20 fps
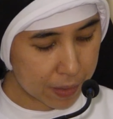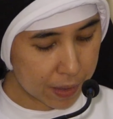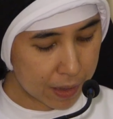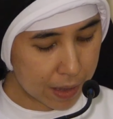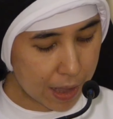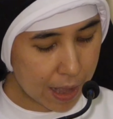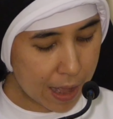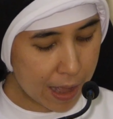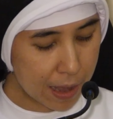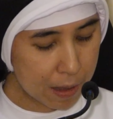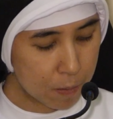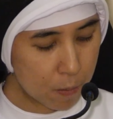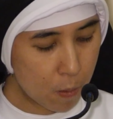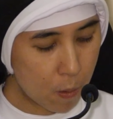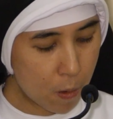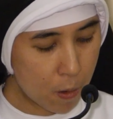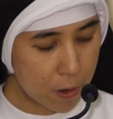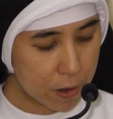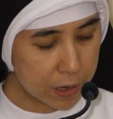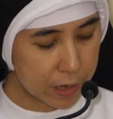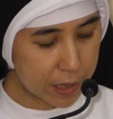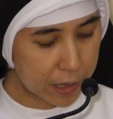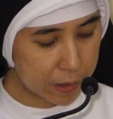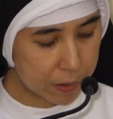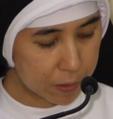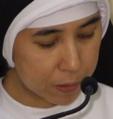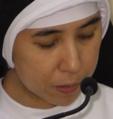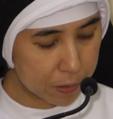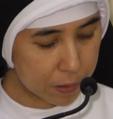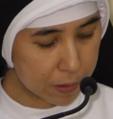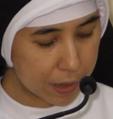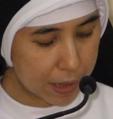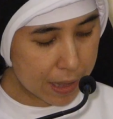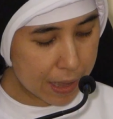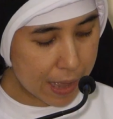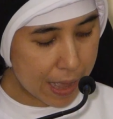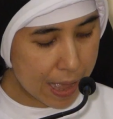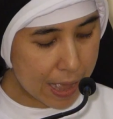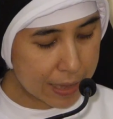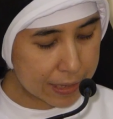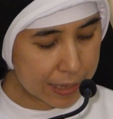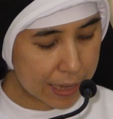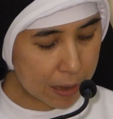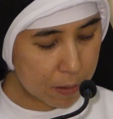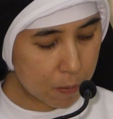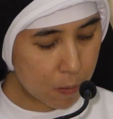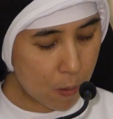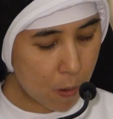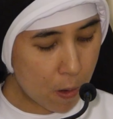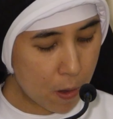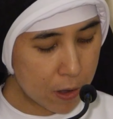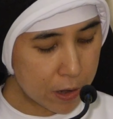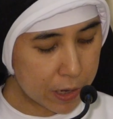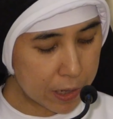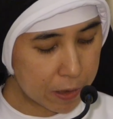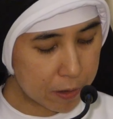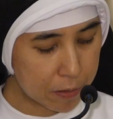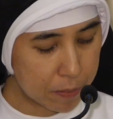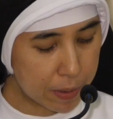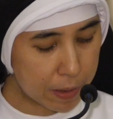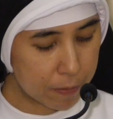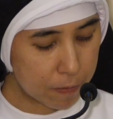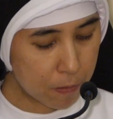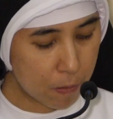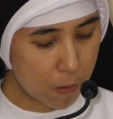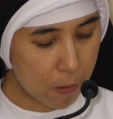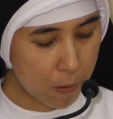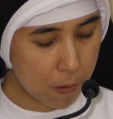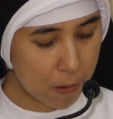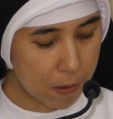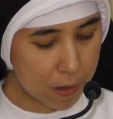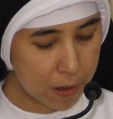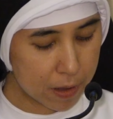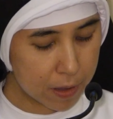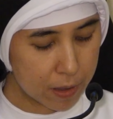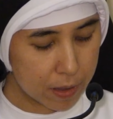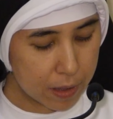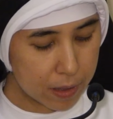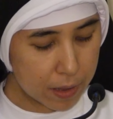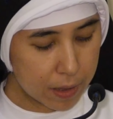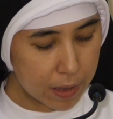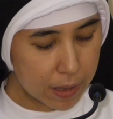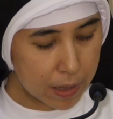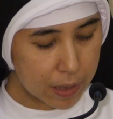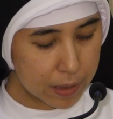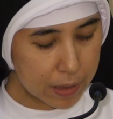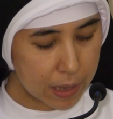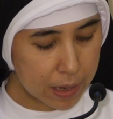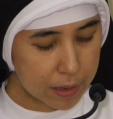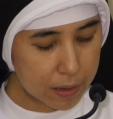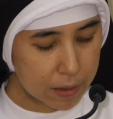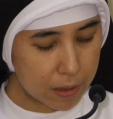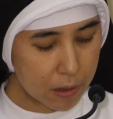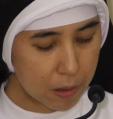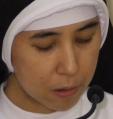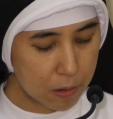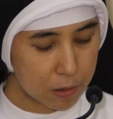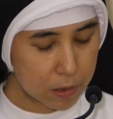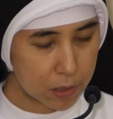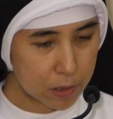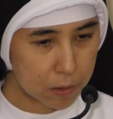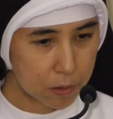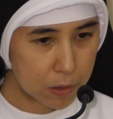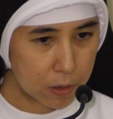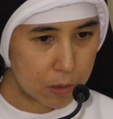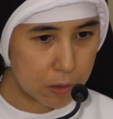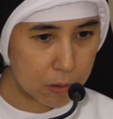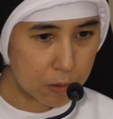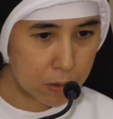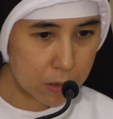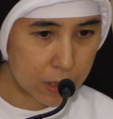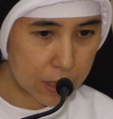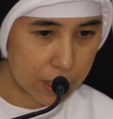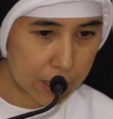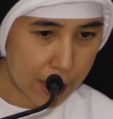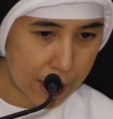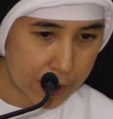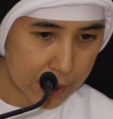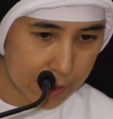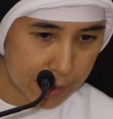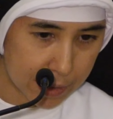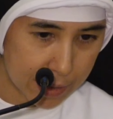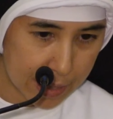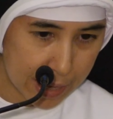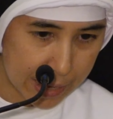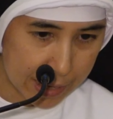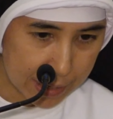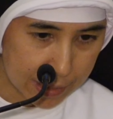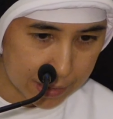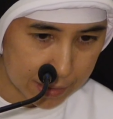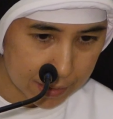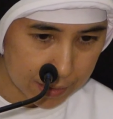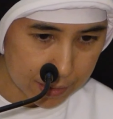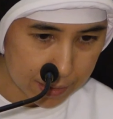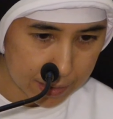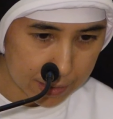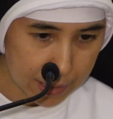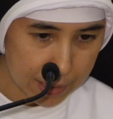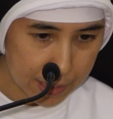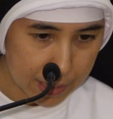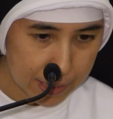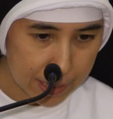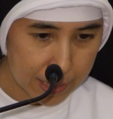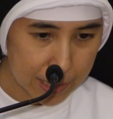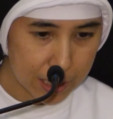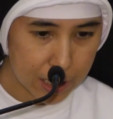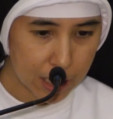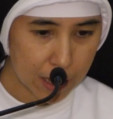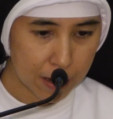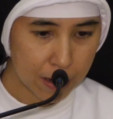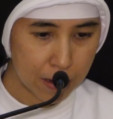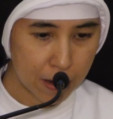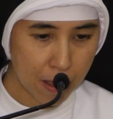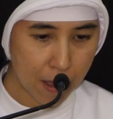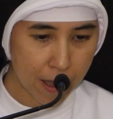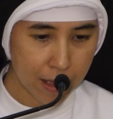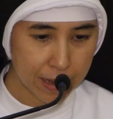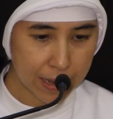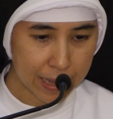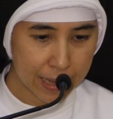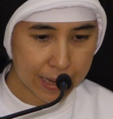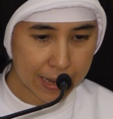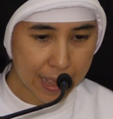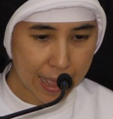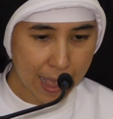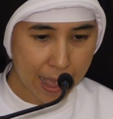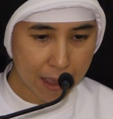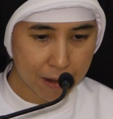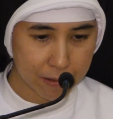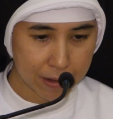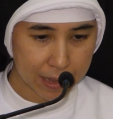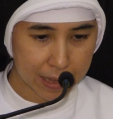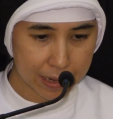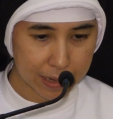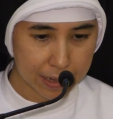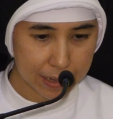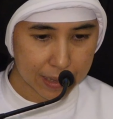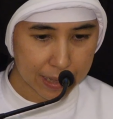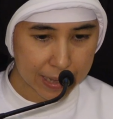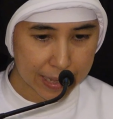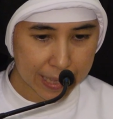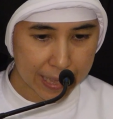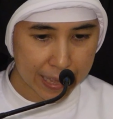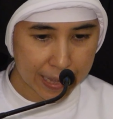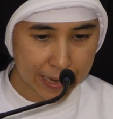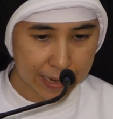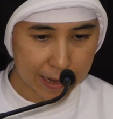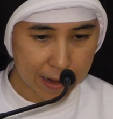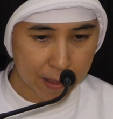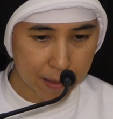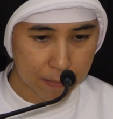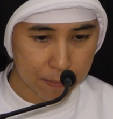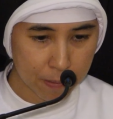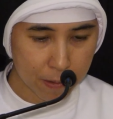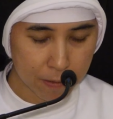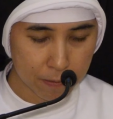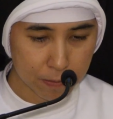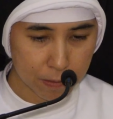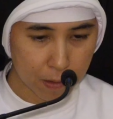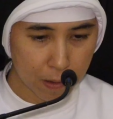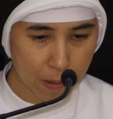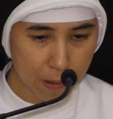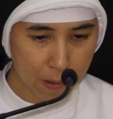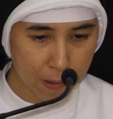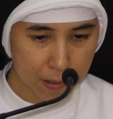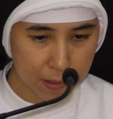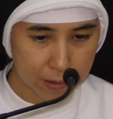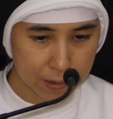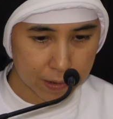I warn you, as I warned you before, that those who do such things shall not inherit the kingdom of God.